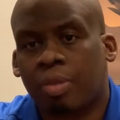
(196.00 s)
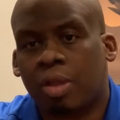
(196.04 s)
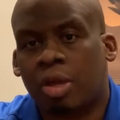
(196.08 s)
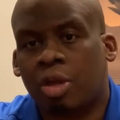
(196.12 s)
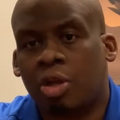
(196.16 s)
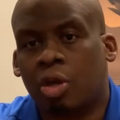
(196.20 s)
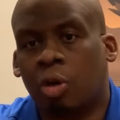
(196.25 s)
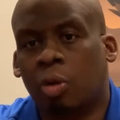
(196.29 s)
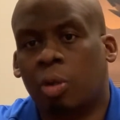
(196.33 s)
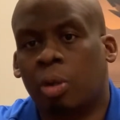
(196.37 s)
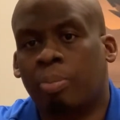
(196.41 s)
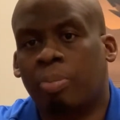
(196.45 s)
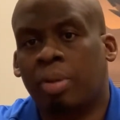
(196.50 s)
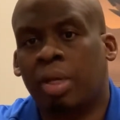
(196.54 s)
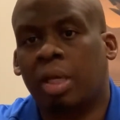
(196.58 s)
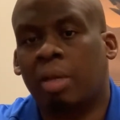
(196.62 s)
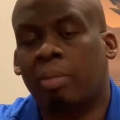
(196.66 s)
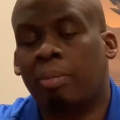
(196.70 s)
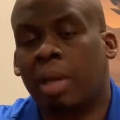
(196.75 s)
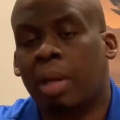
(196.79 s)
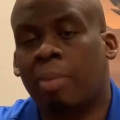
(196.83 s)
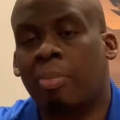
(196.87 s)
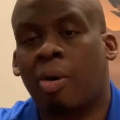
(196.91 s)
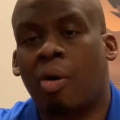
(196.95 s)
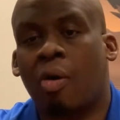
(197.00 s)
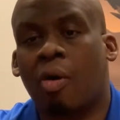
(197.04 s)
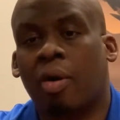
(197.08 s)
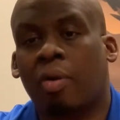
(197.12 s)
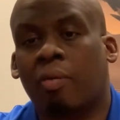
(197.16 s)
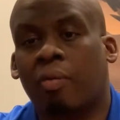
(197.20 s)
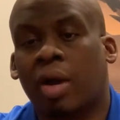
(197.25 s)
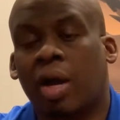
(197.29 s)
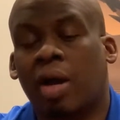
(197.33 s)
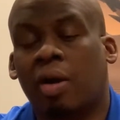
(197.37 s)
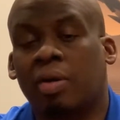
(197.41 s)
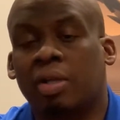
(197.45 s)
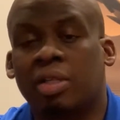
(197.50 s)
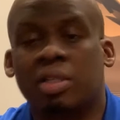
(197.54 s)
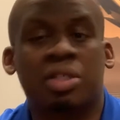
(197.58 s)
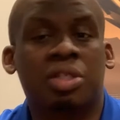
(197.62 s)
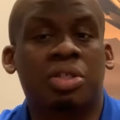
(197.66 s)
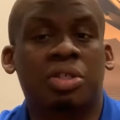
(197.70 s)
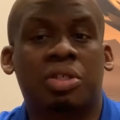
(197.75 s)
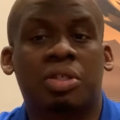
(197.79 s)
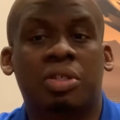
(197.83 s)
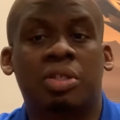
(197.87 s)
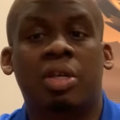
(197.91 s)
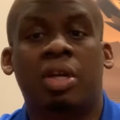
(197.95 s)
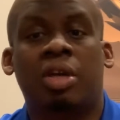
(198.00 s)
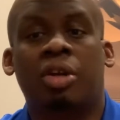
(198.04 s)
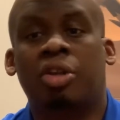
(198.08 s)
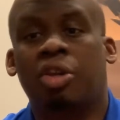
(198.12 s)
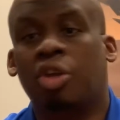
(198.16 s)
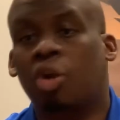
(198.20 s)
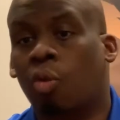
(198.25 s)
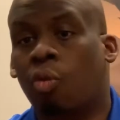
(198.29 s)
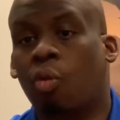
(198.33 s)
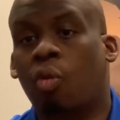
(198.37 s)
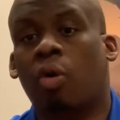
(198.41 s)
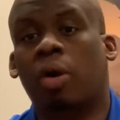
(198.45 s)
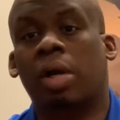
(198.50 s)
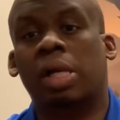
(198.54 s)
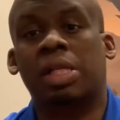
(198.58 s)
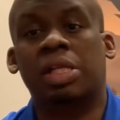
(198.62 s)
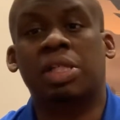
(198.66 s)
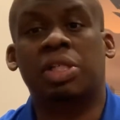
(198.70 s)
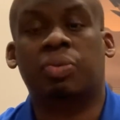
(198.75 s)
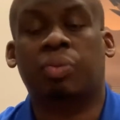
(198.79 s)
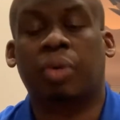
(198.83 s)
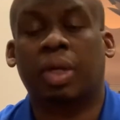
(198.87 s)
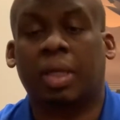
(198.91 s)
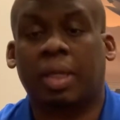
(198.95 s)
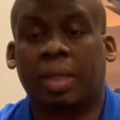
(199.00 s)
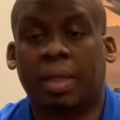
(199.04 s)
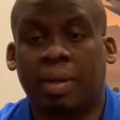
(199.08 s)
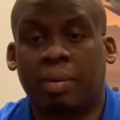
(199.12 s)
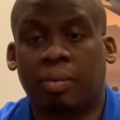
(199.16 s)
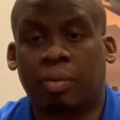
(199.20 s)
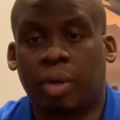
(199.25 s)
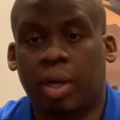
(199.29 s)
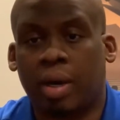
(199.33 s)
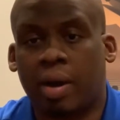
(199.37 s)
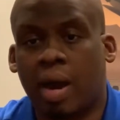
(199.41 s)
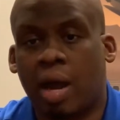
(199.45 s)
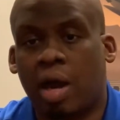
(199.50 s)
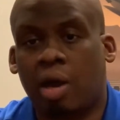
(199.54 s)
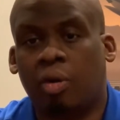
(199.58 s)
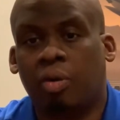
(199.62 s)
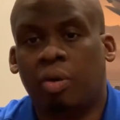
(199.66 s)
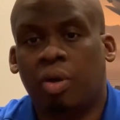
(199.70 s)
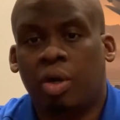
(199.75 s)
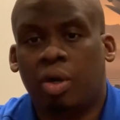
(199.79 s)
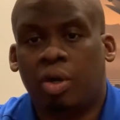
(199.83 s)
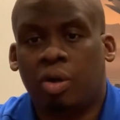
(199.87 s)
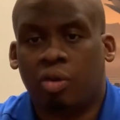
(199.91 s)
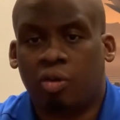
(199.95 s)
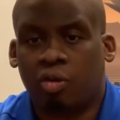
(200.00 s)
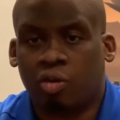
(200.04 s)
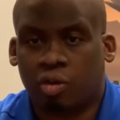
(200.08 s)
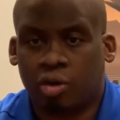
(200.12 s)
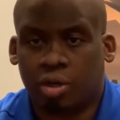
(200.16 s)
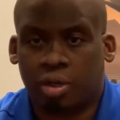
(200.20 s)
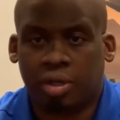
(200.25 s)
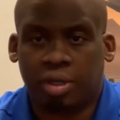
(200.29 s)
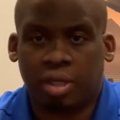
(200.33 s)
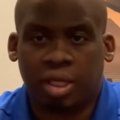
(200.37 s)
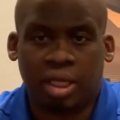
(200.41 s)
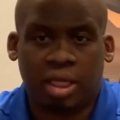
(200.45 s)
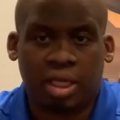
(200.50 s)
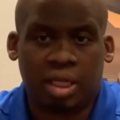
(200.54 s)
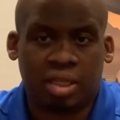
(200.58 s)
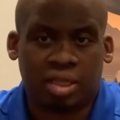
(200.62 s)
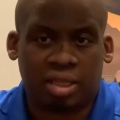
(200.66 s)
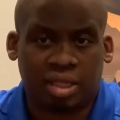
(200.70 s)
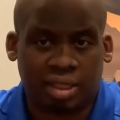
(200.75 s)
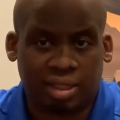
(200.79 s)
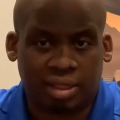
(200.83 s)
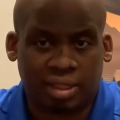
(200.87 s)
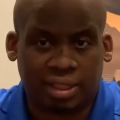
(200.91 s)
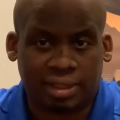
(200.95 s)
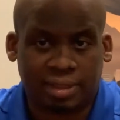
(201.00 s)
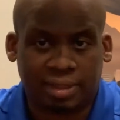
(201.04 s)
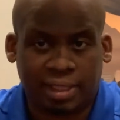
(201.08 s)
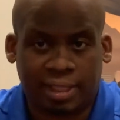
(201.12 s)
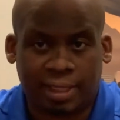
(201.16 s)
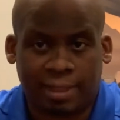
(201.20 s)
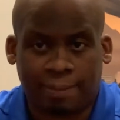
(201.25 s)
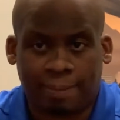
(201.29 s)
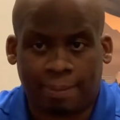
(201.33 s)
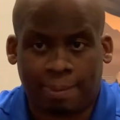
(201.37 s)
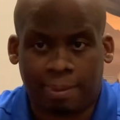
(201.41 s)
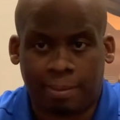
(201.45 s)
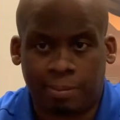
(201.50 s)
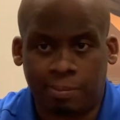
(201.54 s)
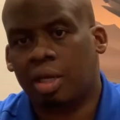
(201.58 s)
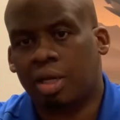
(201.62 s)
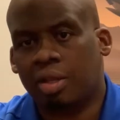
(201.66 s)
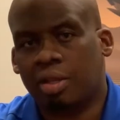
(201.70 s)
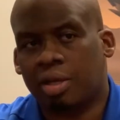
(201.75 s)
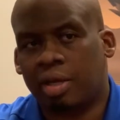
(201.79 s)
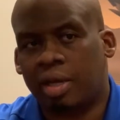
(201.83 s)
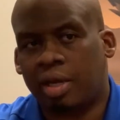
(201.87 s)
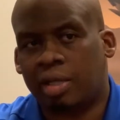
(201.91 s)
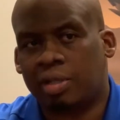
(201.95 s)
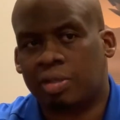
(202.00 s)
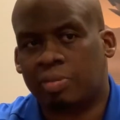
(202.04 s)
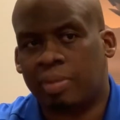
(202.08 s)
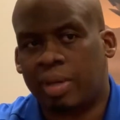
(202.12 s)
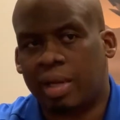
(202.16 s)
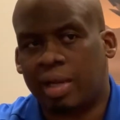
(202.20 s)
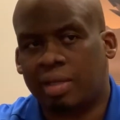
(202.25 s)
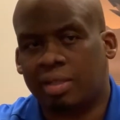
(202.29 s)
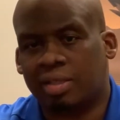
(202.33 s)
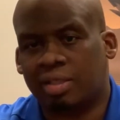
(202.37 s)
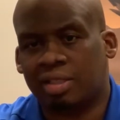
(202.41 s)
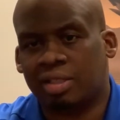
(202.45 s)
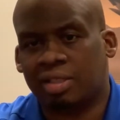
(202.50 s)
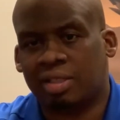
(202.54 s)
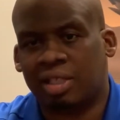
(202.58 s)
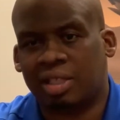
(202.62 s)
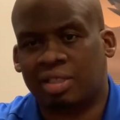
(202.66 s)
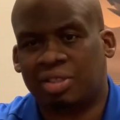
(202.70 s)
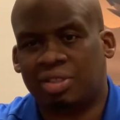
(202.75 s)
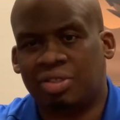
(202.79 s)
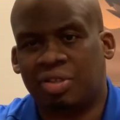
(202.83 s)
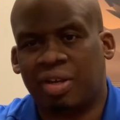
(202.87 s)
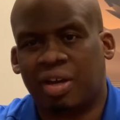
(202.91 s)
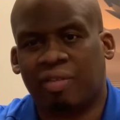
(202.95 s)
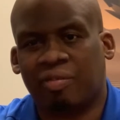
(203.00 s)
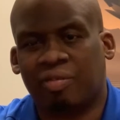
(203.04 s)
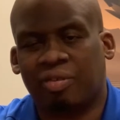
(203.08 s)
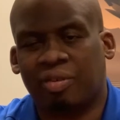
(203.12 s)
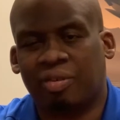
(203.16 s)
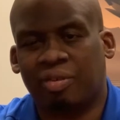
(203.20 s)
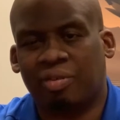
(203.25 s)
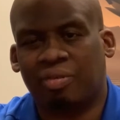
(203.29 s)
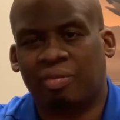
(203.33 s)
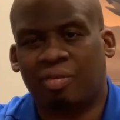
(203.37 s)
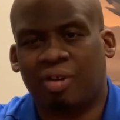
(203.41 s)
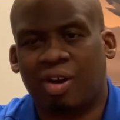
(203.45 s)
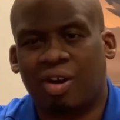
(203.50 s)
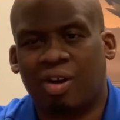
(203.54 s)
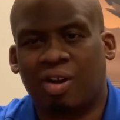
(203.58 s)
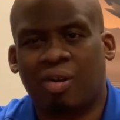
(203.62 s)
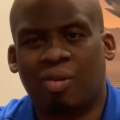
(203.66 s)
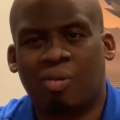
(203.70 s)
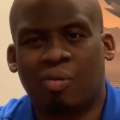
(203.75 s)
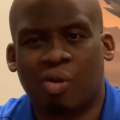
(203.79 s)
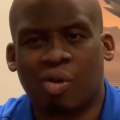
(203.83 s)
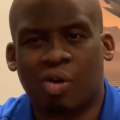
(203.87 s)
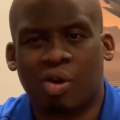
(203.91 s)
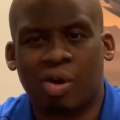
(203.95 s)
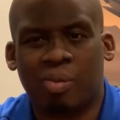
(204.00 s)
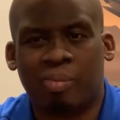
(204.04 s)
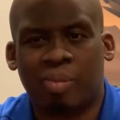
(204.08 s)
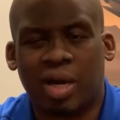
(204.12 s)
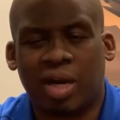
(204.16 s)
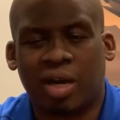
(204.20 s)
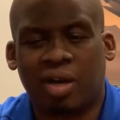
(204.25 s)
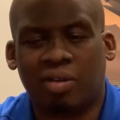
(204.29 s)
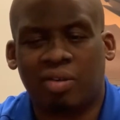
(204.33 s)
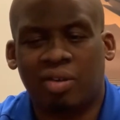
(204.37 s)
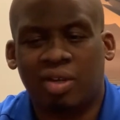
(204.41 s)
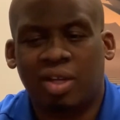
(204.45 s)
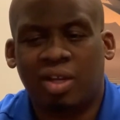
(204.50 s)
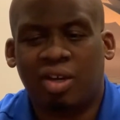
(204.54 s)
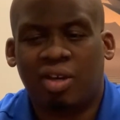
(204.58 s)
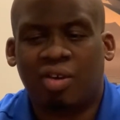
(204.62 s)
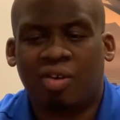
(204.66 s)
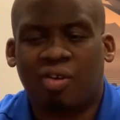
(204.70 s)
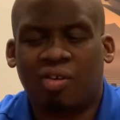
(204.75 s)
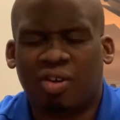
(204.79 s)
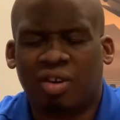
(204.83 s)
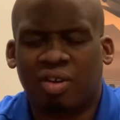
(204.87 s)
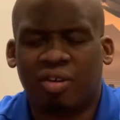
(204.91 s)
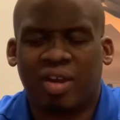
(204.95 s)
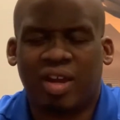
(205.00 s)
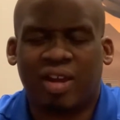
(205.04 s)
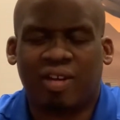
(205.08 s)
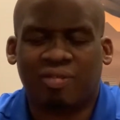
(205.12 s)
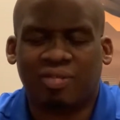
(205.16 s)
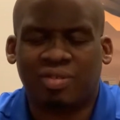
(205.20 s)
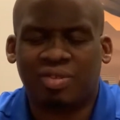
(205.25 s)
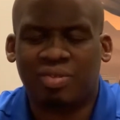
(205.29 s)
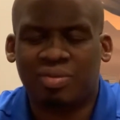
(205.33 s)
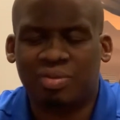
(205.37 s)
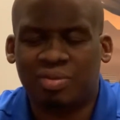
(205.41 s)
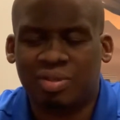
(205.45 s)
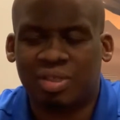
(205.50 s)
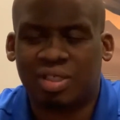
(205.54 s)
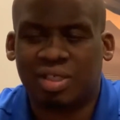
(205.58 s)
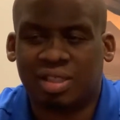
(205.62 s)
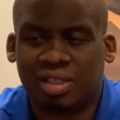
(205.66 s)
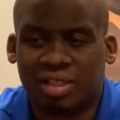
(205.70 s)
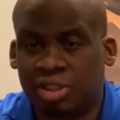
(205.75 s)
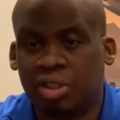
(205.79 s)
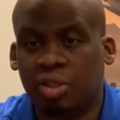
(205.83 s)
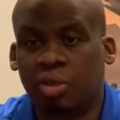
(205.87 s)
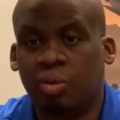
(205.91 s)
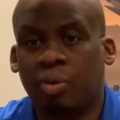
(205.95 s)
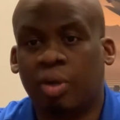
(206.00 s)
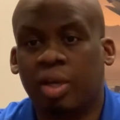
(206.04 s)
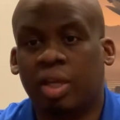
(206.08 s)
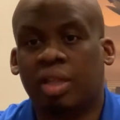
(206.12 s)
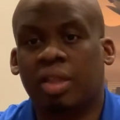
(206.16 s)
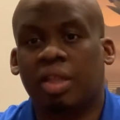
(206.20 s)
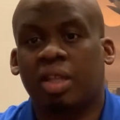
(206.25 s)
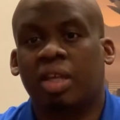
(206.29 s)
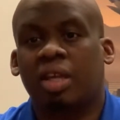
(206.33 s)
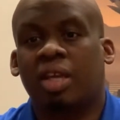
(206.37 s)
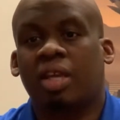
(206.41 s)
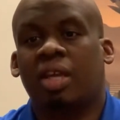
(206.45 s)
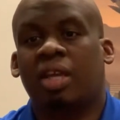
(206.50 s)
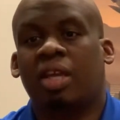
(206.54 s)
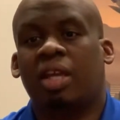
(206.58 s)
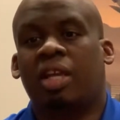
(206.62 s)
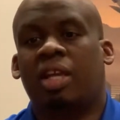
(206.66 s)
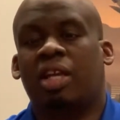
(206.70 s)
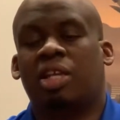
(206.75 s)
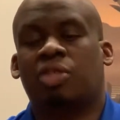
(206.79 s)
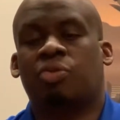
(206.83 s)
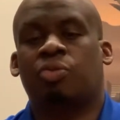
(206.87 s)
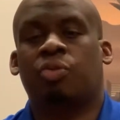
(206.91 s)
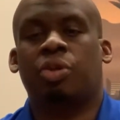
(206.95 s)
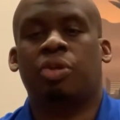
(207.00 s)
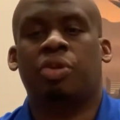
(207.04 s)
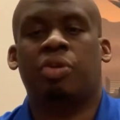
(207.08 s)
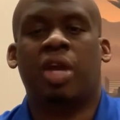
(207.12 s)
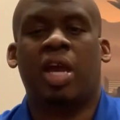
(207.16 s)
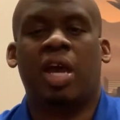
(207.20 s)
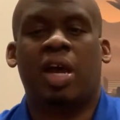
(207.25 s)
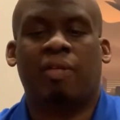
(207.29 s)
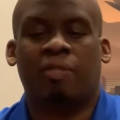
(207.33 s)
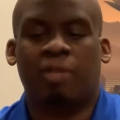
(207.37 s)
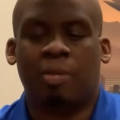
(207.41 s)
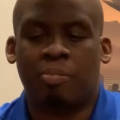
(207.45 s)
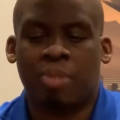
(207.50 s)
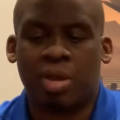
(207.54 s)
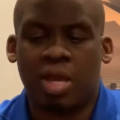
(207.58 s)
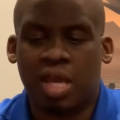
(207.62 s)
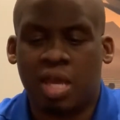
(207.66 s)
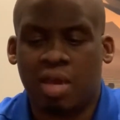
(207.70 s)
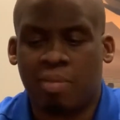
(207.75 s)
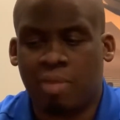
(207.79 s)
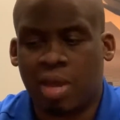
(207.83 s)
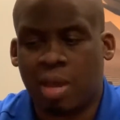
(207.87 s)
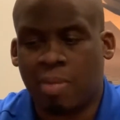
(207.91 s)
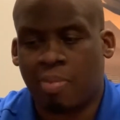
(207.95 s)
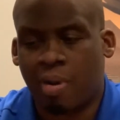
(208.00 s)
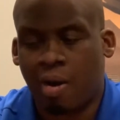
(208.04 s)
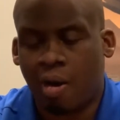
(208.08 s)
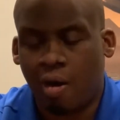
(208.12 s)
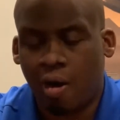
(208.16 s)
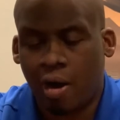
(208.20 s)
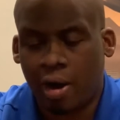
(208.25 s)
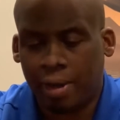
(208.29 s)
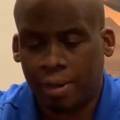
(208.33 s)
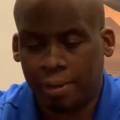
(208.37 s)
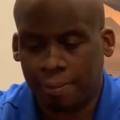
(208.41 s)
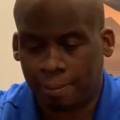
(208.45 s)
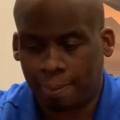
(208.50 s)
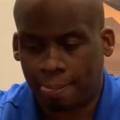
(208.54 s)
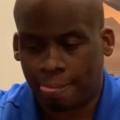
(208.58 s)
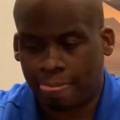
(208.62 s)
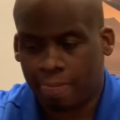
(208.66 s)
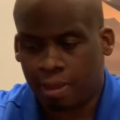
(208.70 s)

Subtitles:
go the PMA part route until your warranties wear out or anything like that. Another aspect that you have to worry about, or you have to deal with, is when you have a PMA part